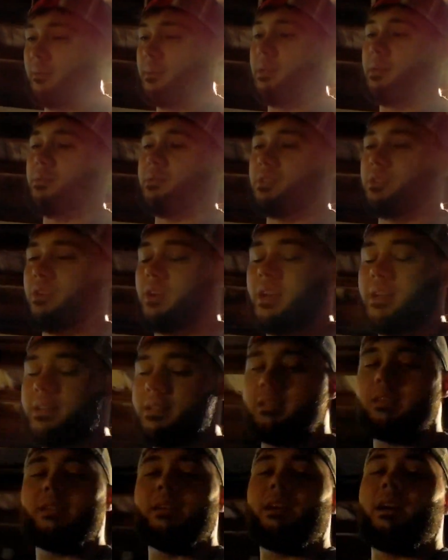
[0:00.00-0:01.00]
I mean, it was
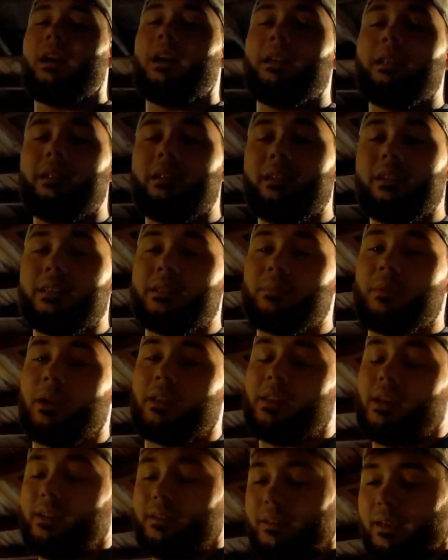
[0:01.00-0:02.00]
crazy. I didn't
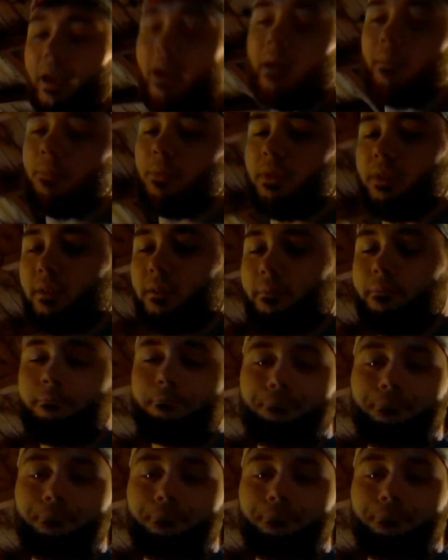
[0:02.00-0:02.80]
expect that to happen.